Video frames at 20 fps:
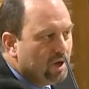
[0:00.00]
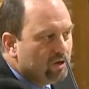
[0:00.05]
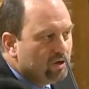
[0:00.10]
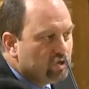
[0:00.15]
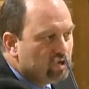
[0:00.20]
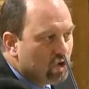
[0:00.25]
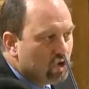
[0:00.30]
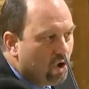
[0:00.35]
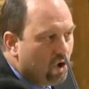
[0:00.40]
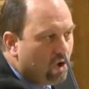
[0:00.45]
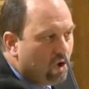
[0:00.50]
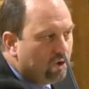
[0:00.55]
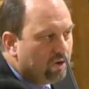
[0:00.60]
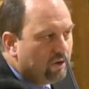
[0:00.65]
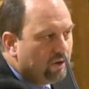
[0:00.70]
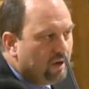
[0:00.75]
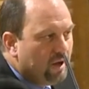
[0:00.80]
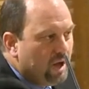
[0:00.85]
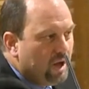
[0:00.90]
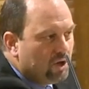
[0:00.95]

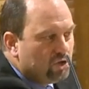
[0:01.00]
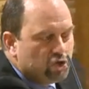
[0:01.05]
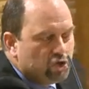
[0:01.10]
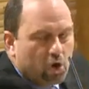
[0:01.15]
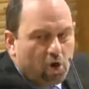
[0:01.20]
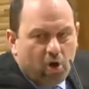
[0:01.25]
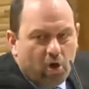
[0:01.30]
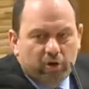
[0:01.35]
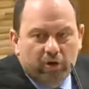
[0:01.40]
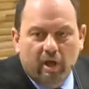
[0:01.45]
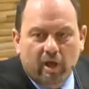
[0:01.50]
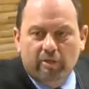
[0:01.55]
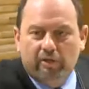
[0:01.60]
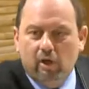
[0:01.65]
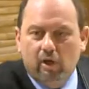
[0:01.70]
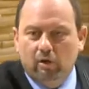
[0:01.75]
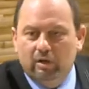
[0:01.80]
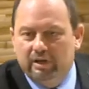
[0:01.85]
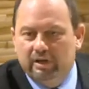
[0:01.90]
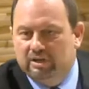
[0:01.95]
John, the
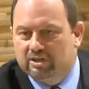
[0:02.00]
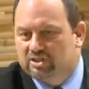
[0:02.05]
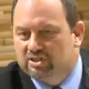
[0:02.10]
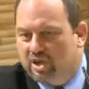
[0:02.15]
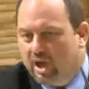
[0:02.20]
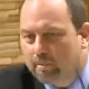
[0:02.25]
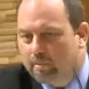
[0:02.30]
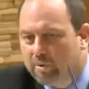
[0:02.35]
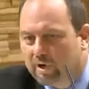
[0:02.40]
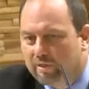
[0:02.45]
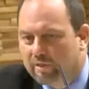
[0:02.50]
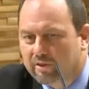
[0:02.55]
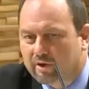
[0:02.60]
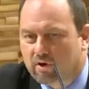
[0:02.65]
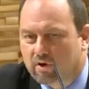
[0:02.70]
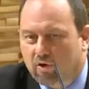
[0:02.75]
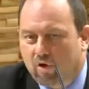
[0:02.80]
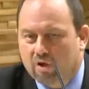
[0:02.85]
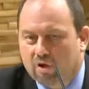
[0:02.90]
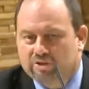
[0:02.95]
only disciple at the
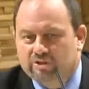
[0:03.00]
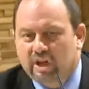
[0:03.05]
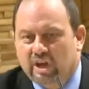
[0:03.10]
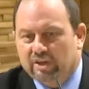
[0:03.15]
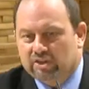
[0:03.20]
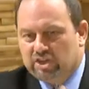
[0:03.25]
cross.